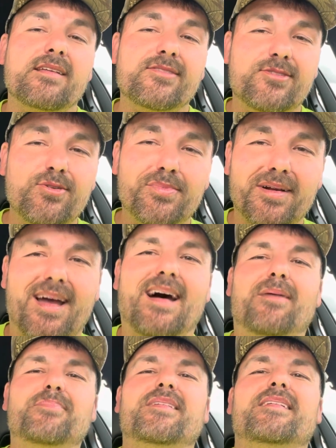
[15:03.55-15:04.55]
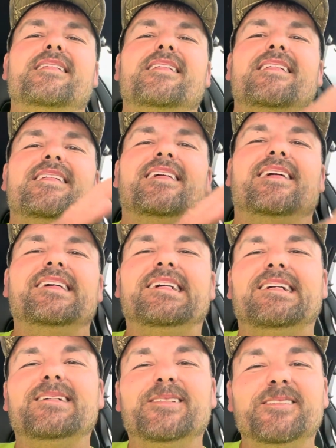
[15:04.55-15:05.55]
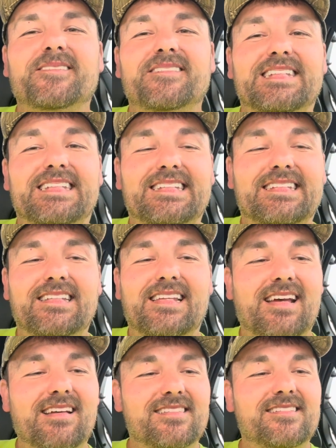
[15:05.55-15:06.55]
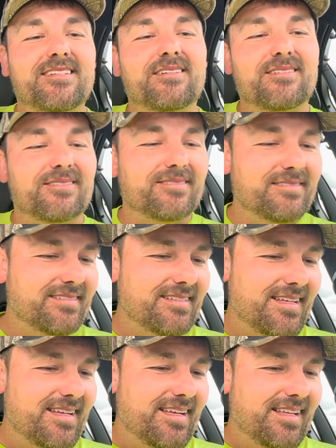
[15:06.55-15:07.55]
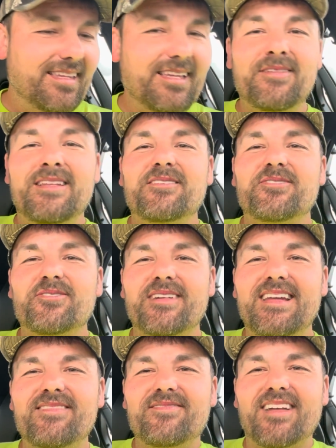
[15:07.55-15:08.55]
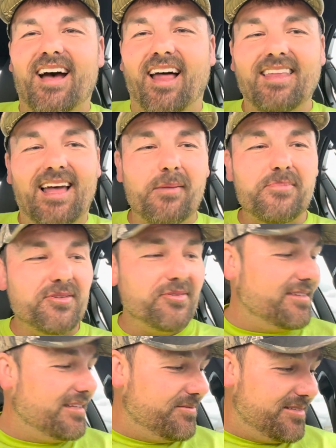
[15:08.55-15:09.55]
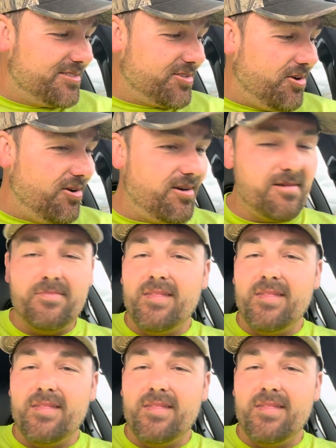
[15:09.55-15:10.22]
Super happy. Yeah, still living the dream. I absolutely love this car.